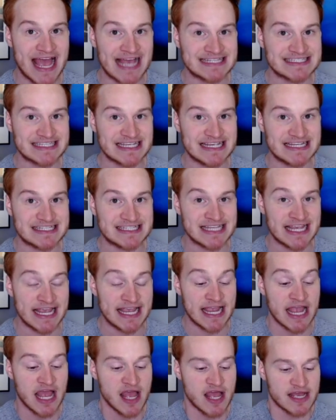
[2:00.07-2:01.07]

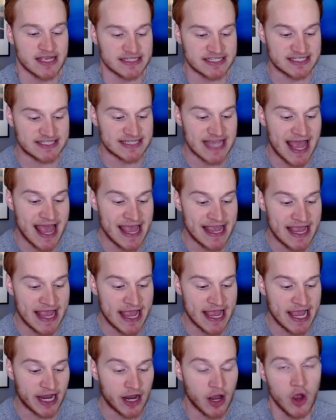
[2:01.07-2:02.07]
SEC
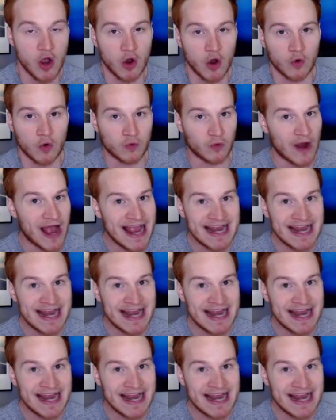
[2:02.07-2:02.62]
saying, right